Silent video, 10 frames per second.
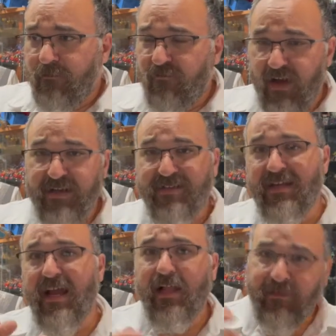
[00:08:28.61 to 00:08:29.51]
finds an
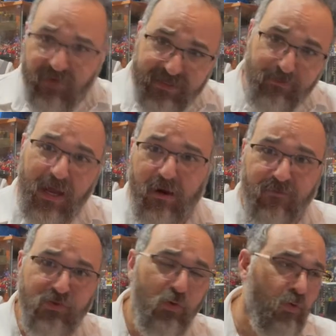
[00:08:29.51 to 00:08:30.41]
ally, finds a
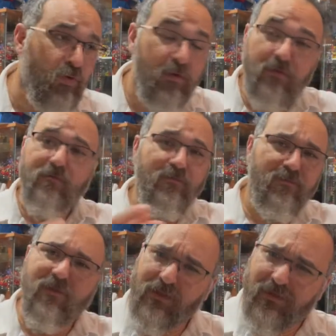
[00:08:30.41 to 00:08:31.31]
powerful tool.
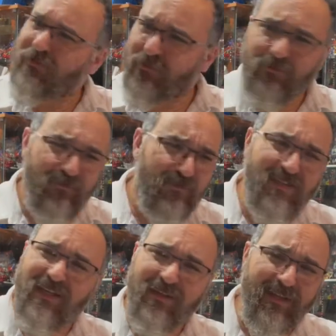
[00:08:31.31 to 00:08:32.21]

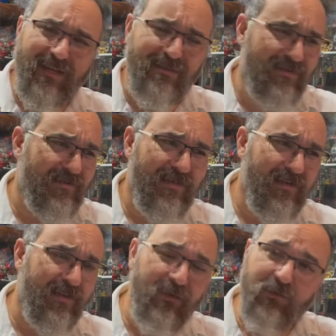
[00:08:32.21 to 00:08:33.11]
Teela gets
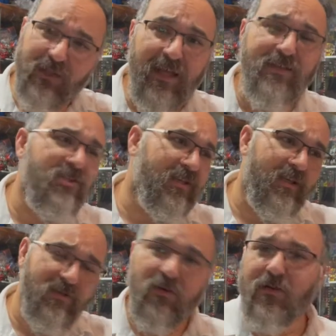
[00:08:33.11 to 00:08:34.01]
uh, Evil-Lyn. she
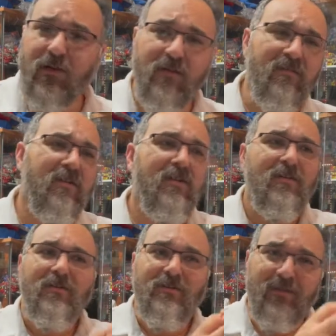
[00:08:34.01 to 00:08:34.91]
gets Orko.
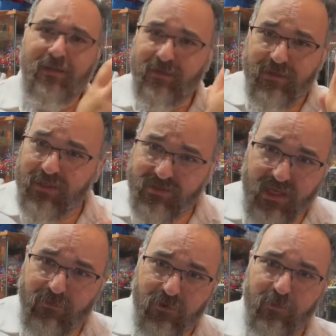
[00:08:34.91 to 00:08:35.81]
Uh, they
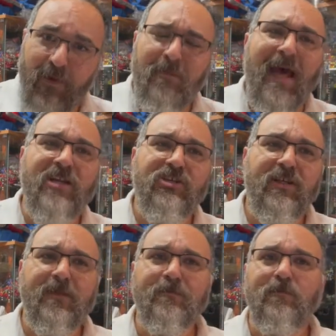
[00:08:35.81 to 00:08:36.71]
discover a little bit of
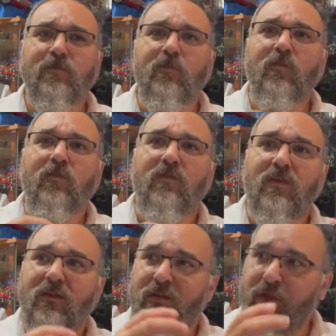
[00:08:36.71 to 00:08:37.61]
magic.
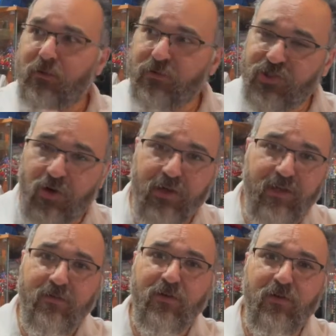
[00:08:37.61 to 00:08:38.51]
Hero's journey
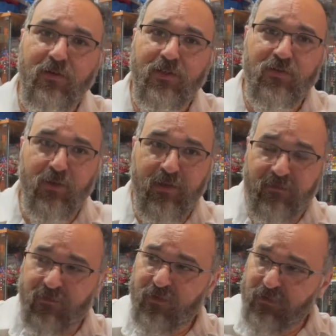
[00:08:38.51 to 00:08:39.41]
concludes with